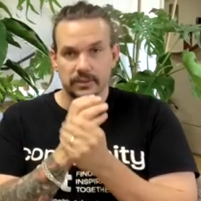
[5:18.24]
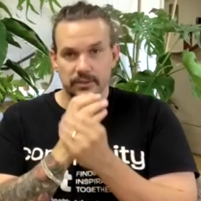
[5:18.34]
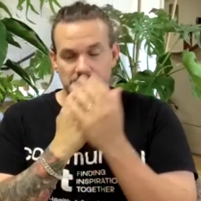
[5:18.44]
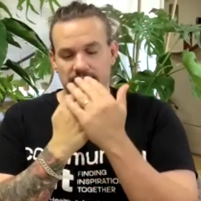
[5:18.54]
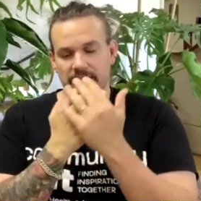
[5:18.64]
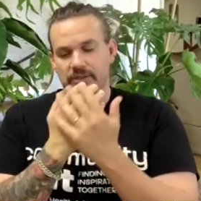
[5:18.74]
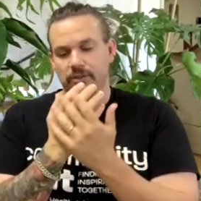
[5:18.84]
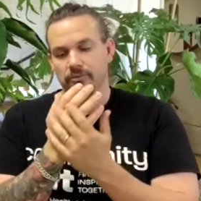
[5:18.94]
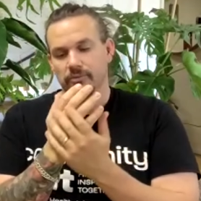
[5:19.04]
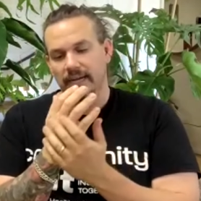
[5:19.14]
you can
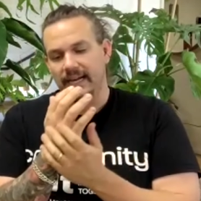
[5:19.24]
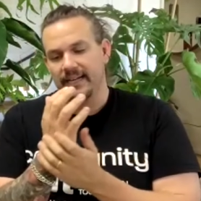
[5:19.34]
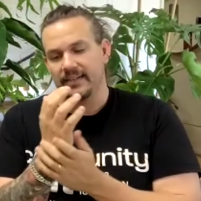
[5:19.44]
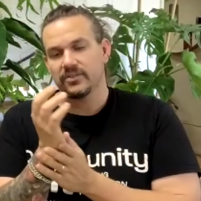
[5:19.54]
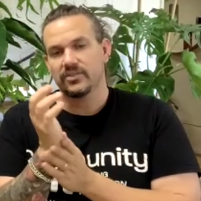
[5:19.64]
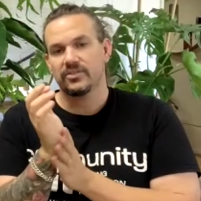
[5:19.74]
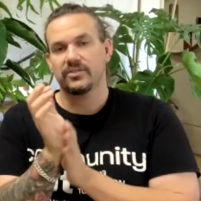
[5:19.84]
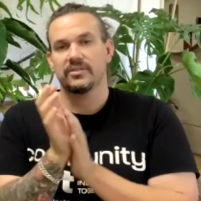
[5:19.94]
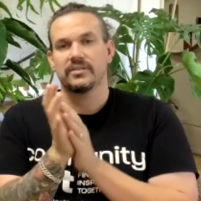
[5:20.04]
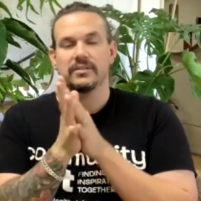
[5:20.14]

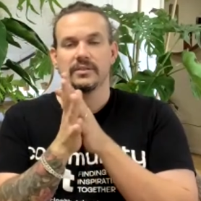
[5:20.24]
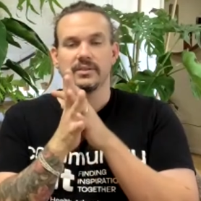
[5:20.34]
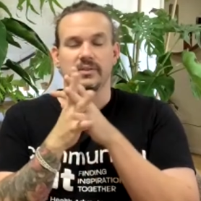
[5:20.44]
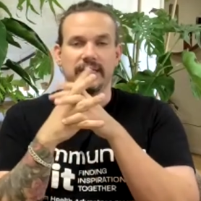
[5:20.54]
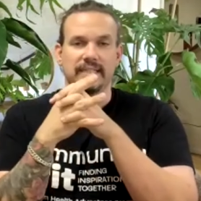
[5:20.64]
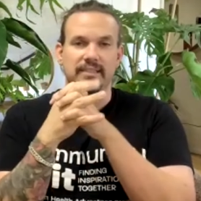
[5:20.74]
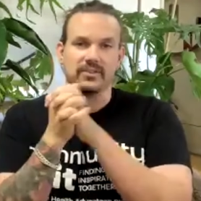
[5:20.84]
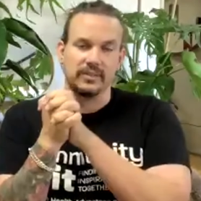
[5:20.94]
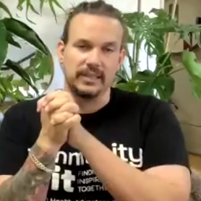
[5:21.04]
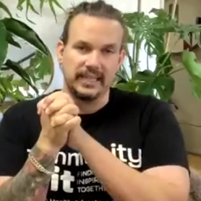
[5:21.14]
caress, you can
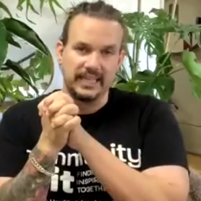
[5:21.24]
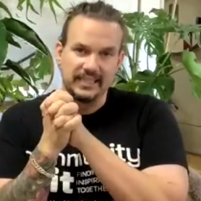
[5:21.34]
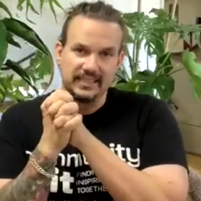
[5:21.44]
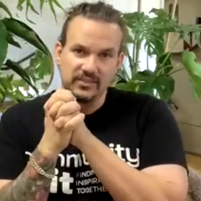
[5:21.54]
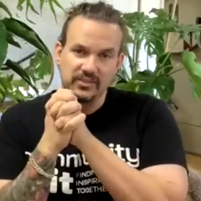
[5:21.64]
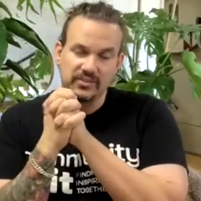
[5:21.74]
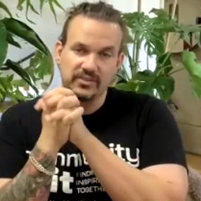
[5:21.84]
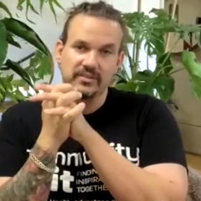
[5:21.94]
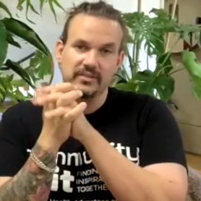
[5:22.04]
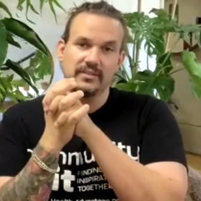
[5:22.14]

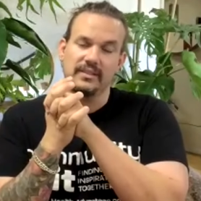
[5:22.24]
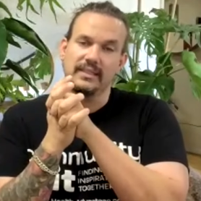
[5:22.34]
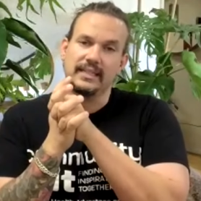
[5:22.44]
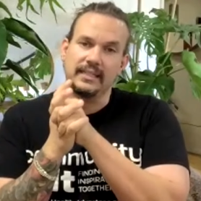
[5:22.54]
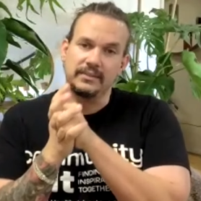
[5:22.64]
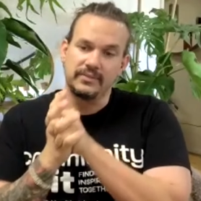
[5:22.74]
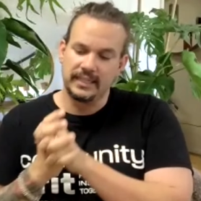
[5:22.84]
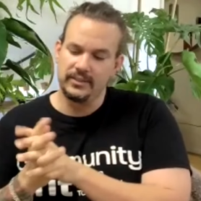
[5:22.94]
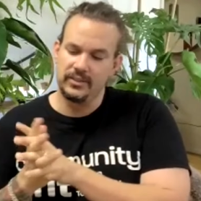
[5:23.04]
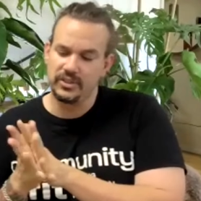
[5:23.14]
interlace and kind of
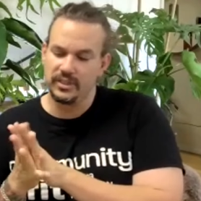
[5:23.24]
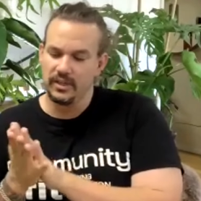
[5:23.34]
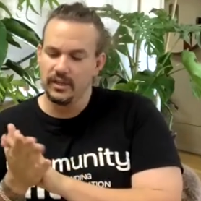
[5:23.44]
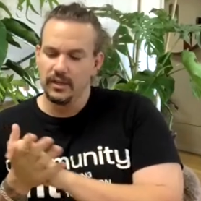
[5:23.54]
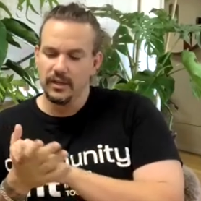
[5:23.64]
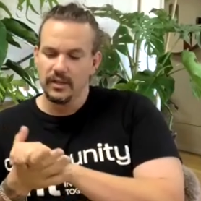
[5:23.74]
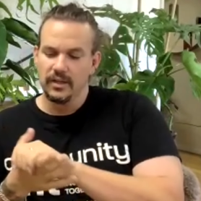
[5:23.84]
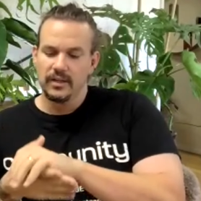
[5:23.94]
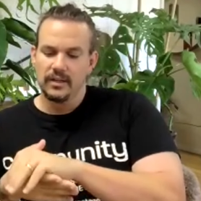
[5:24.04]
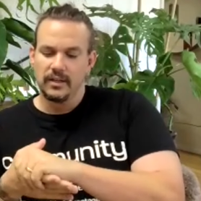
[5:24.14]
touch.
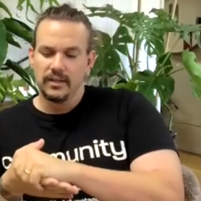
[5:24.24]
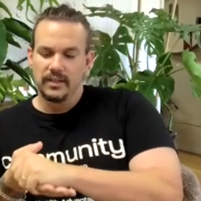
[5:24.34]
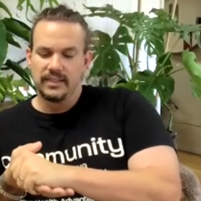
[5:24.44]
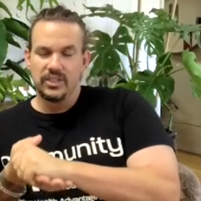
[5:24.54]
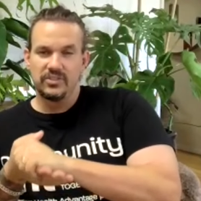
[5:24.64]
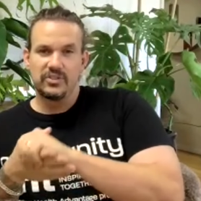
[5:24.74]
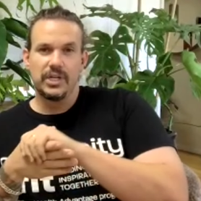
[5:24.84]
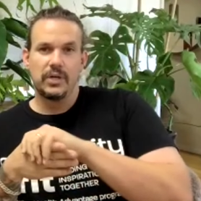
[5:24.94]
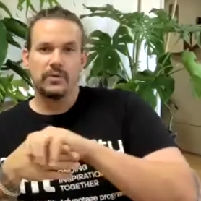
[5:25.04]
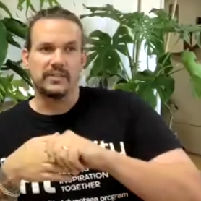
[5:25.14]
And just
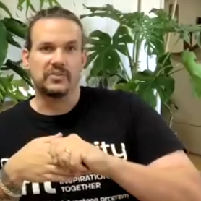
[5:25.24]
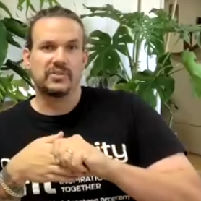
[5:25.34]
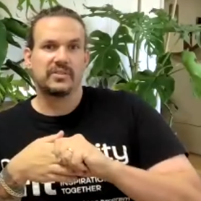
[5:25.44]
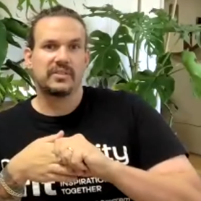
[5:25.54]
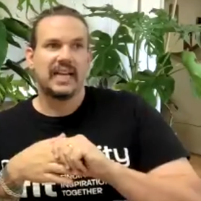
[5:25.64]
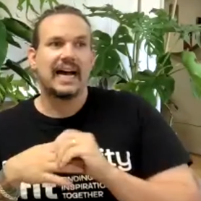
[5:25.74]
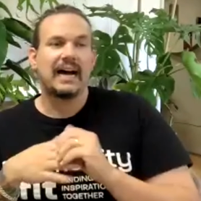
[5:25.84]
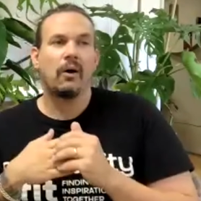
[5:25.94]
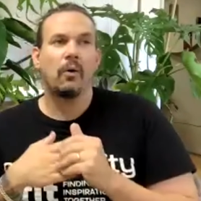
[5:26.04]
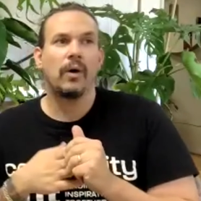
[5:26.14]
notice,
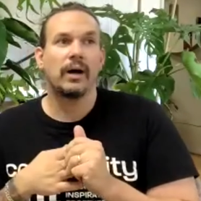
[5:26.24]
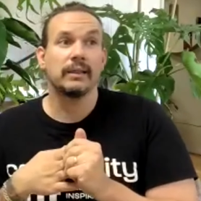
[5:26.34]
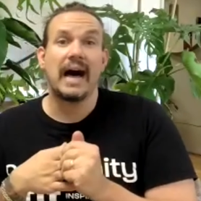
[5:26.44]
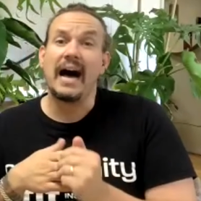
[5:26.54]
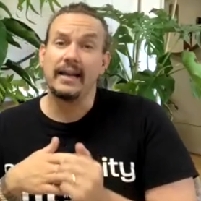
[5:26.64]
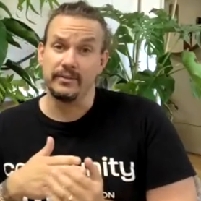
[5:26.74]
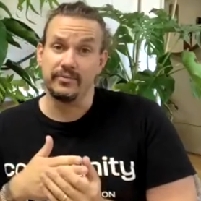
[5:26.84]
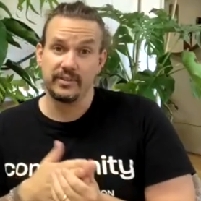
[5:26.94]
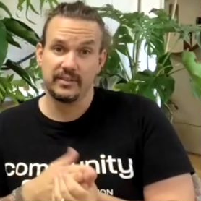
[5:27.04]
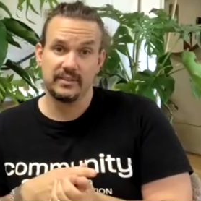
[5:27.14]
how alive
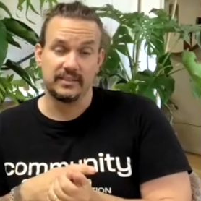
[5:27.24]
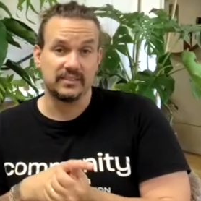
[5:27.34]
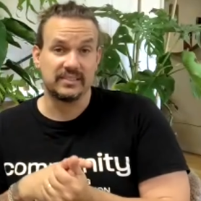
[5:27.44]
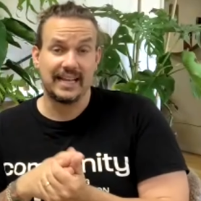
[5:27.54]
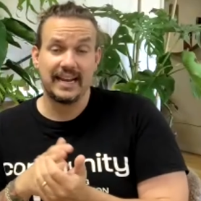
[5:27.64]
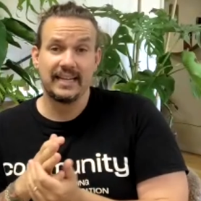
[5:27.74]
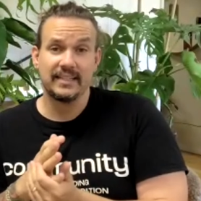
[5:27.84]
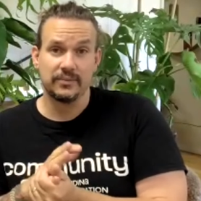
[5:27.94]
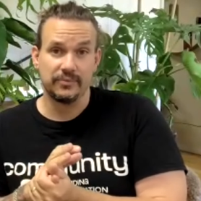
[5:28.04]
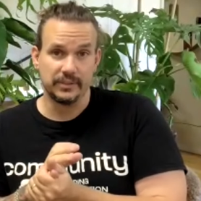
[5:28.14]
does that
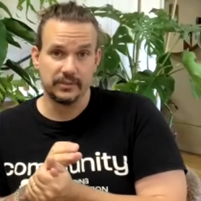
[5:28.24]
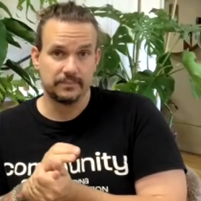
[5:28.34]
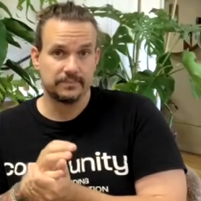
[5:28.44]
hand feel?